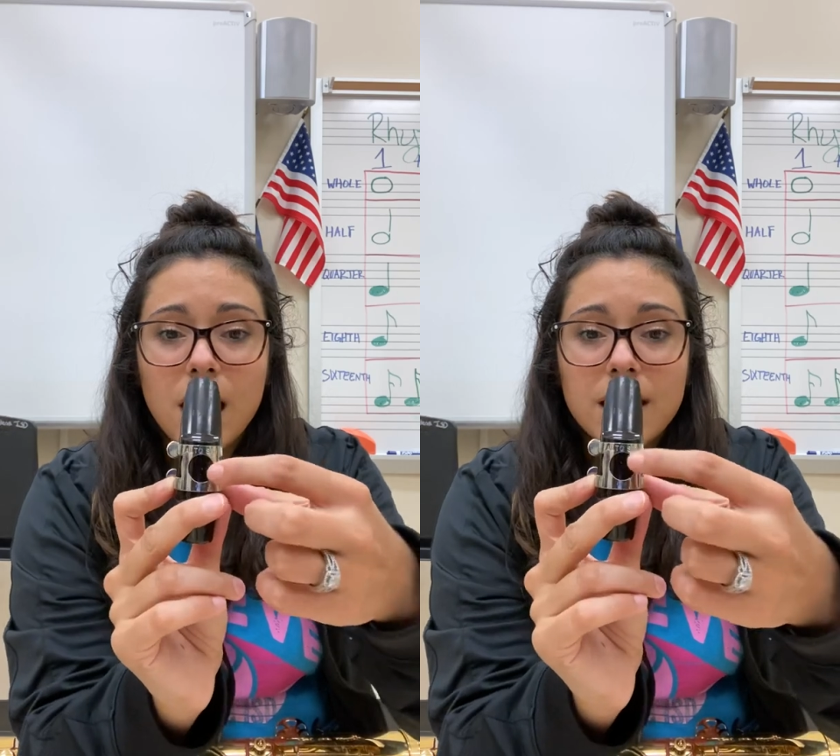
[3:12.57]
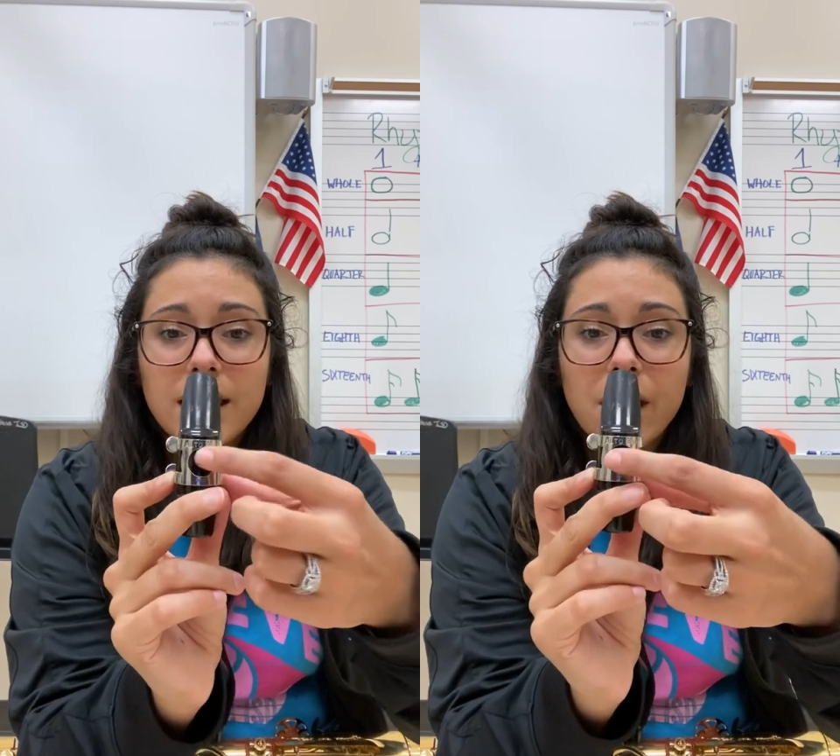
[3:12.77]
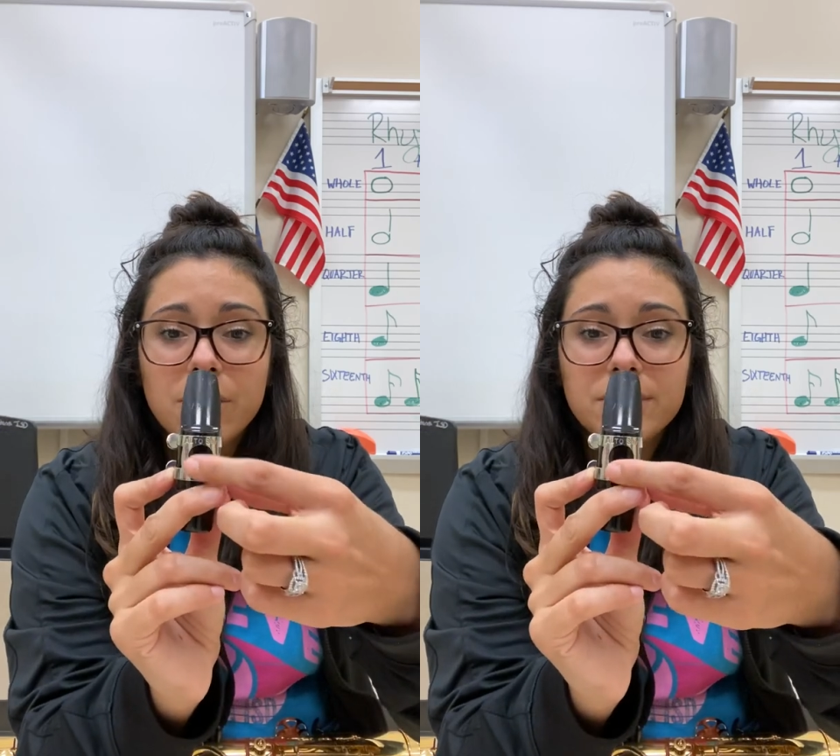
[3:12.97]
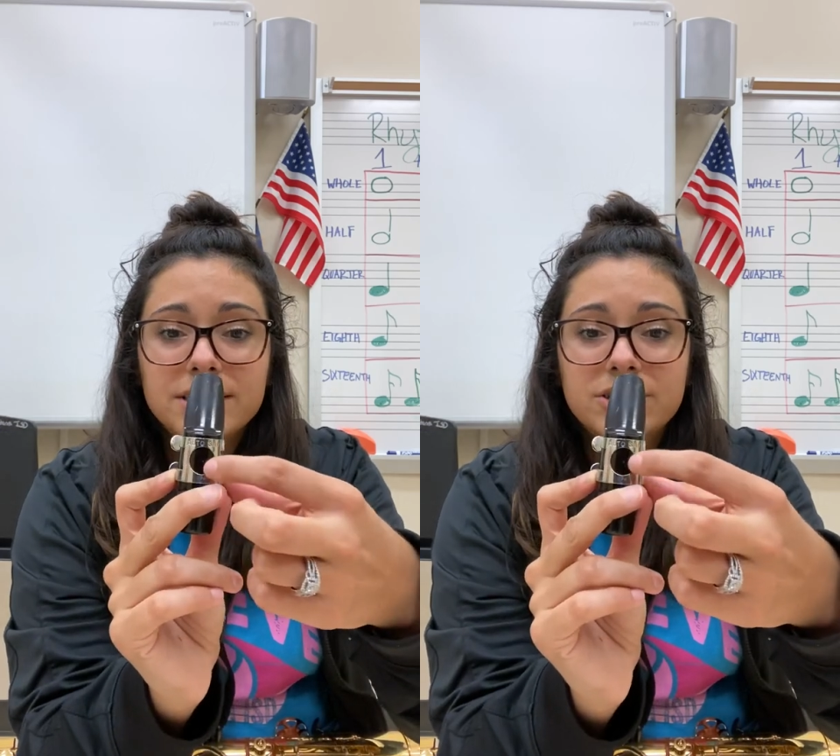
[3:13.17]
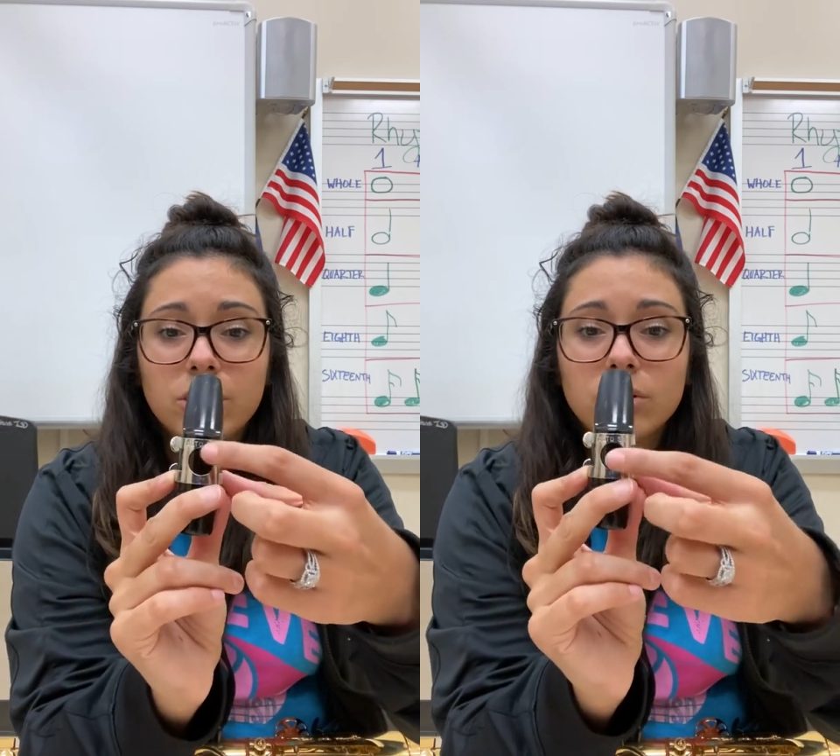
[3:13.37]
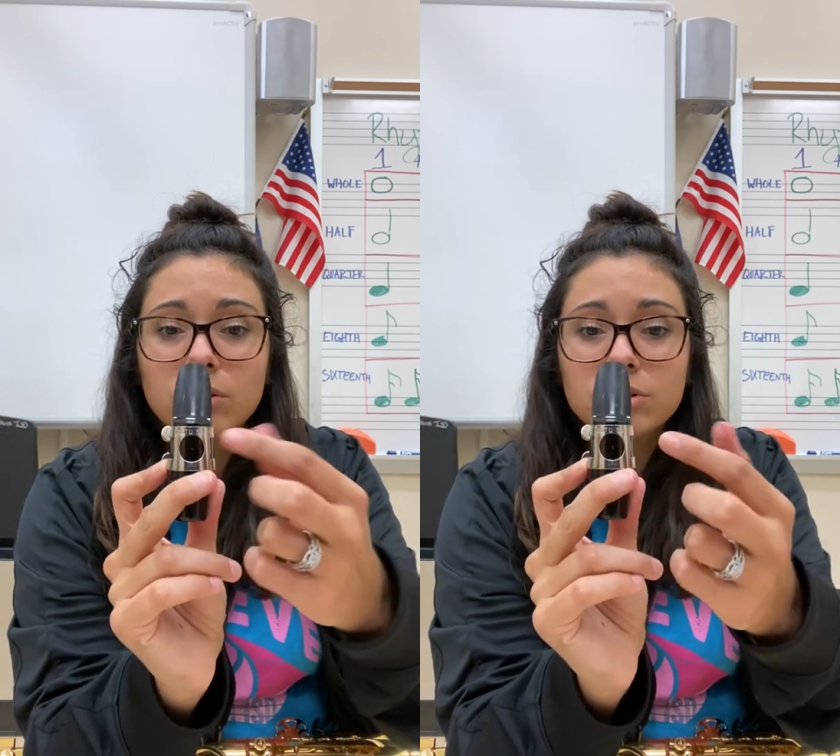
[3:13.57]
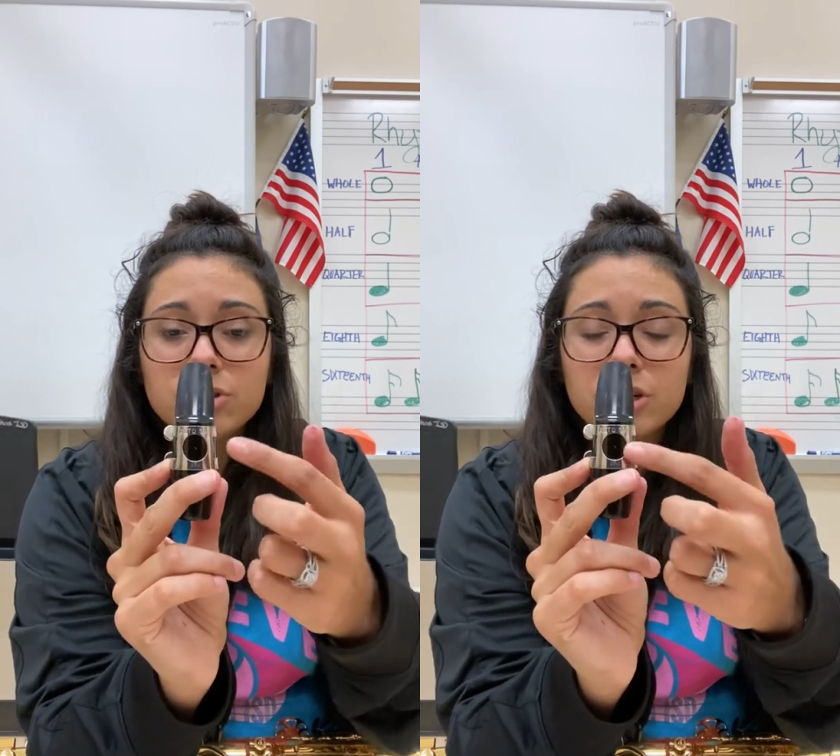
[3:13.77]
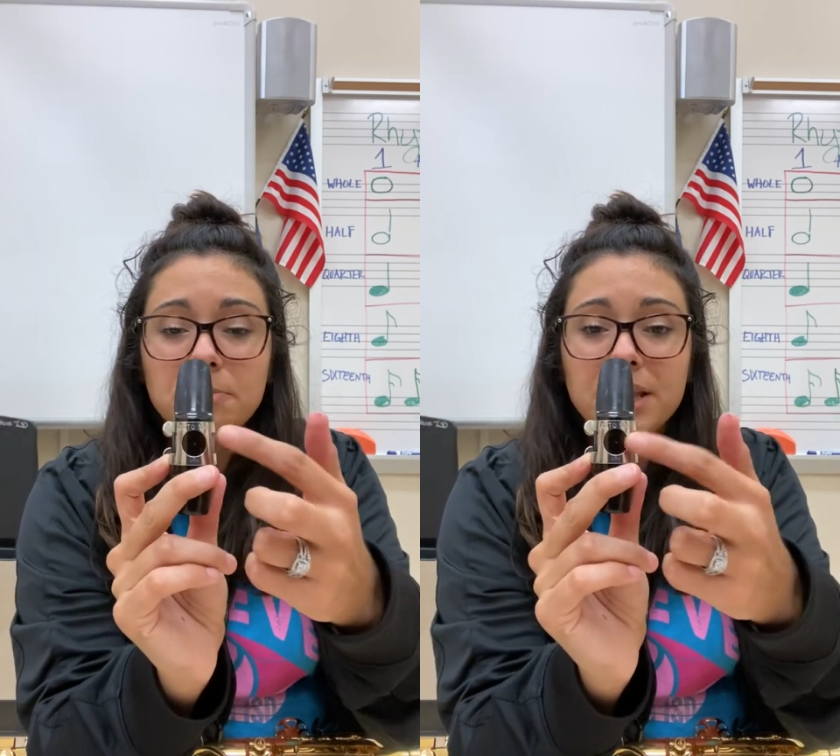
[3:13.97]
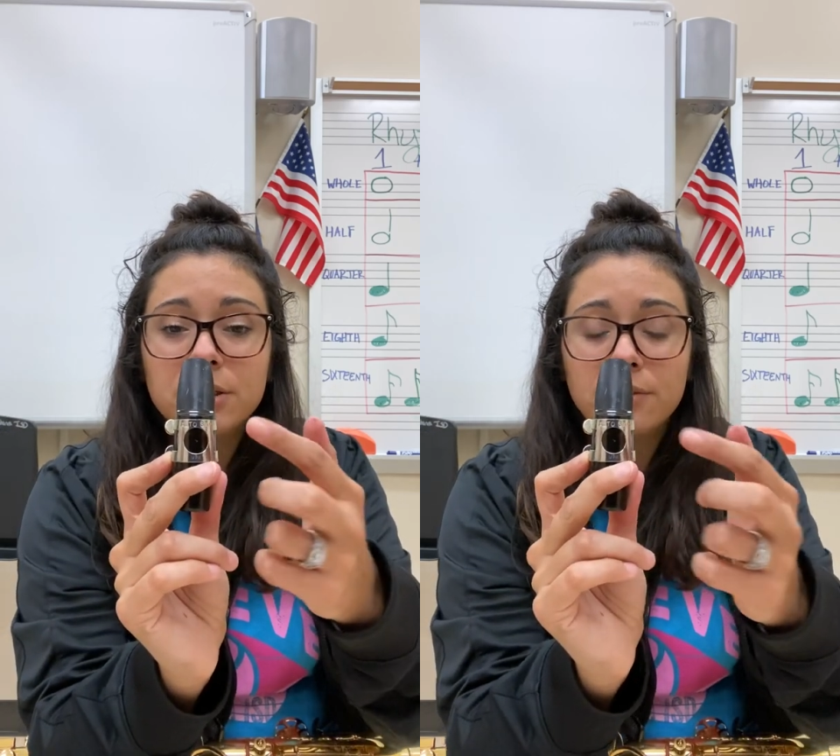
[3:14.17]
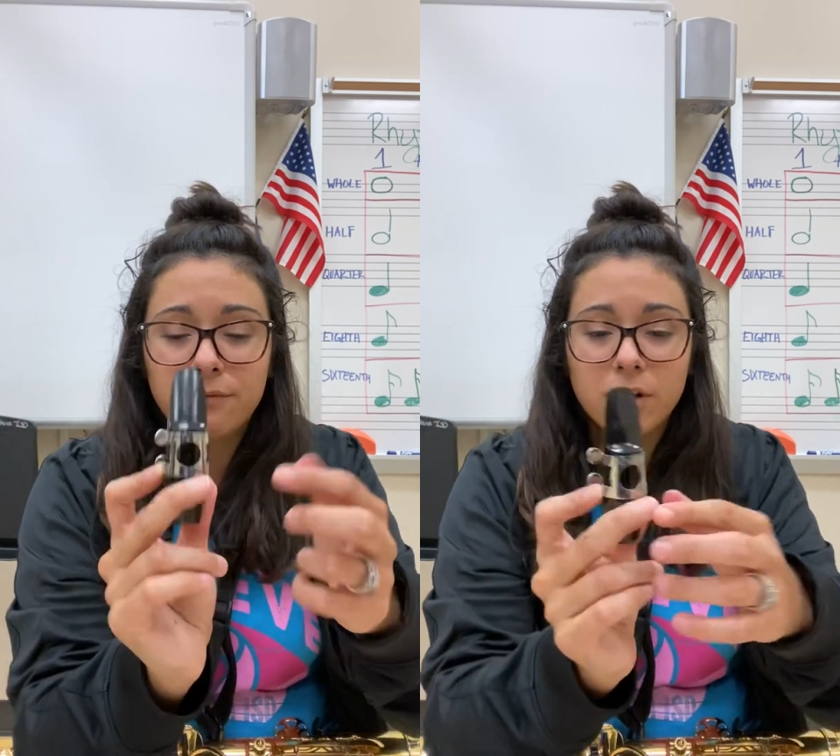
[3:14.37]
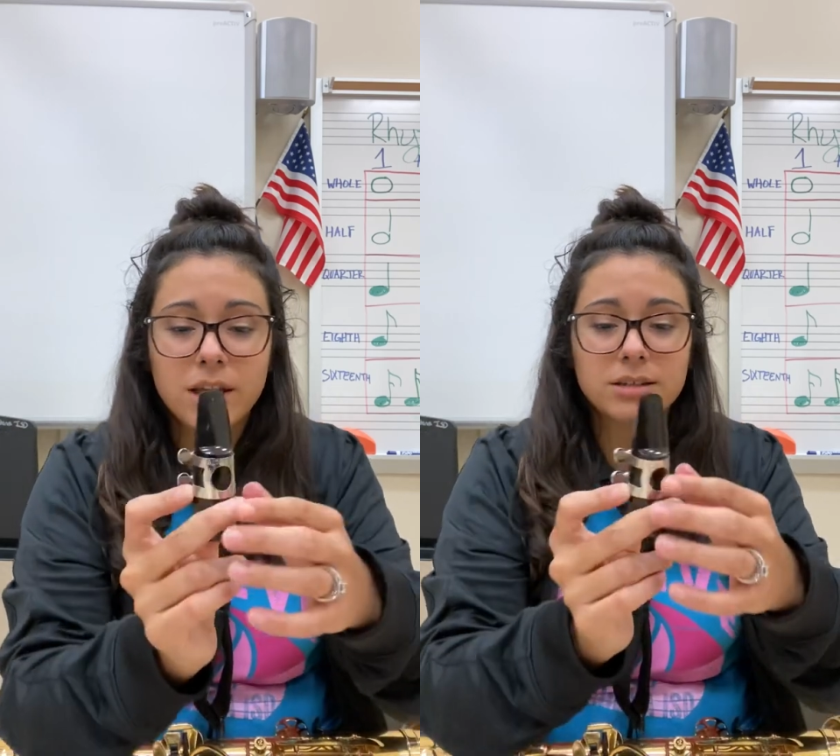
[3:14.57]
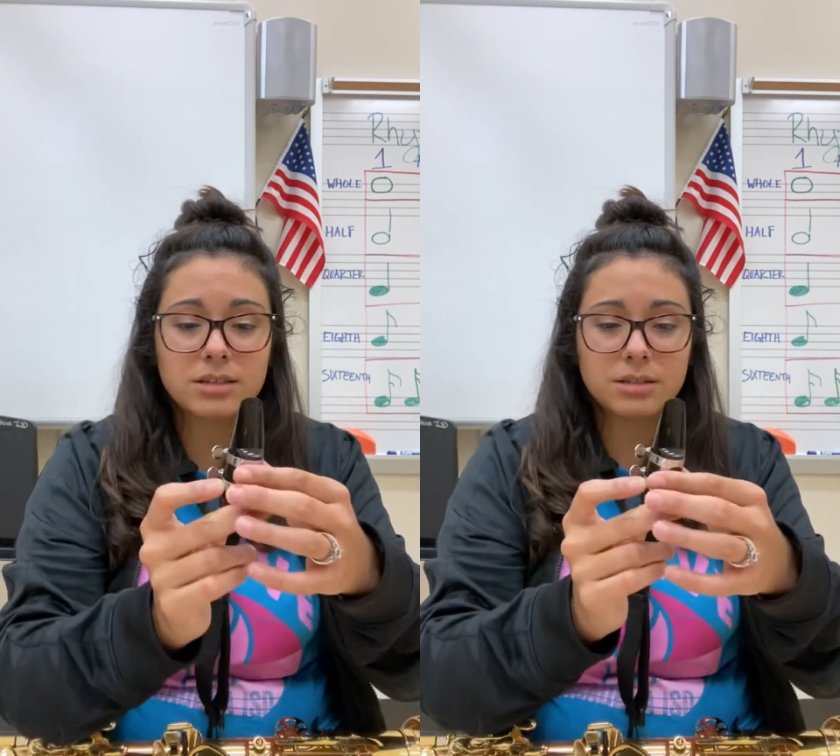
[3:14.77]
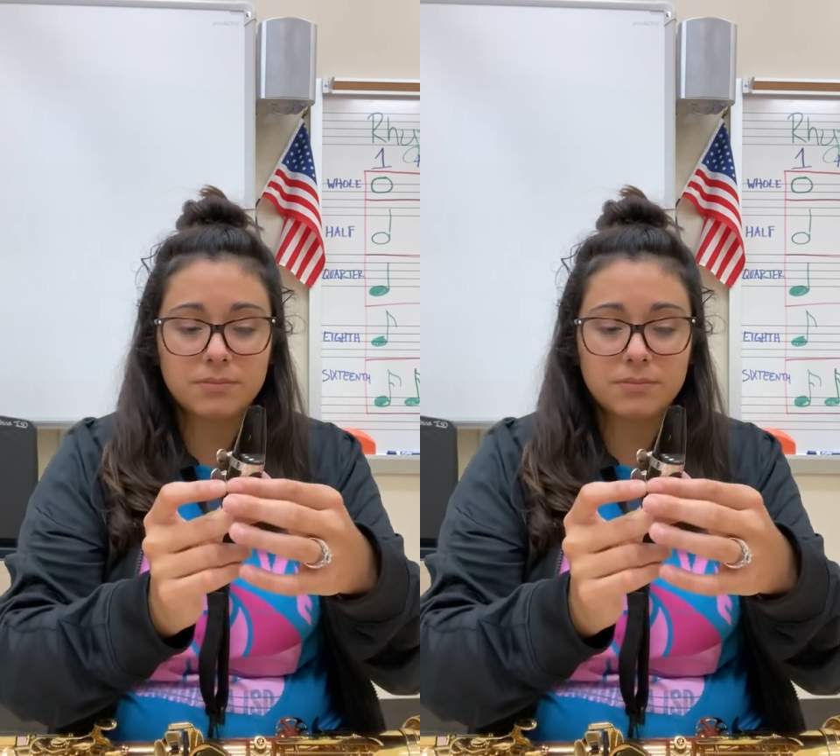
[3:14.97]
Now, this circle should be in the front.